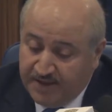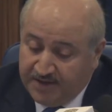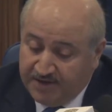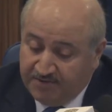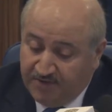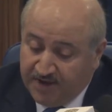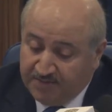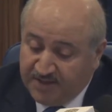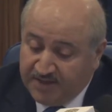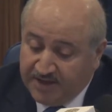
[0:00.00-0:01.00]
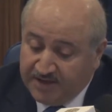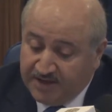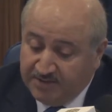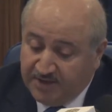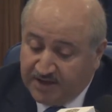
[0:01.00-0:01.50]
an environment that
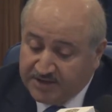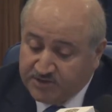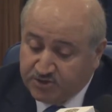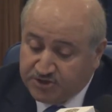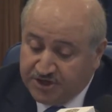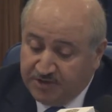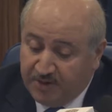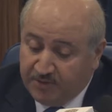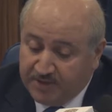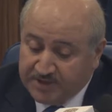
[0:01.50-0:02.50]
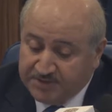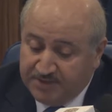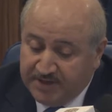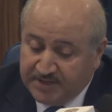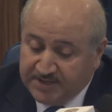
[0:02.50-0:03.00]
enables us to shape our
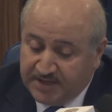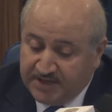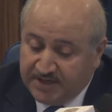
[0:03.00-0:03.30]
experience and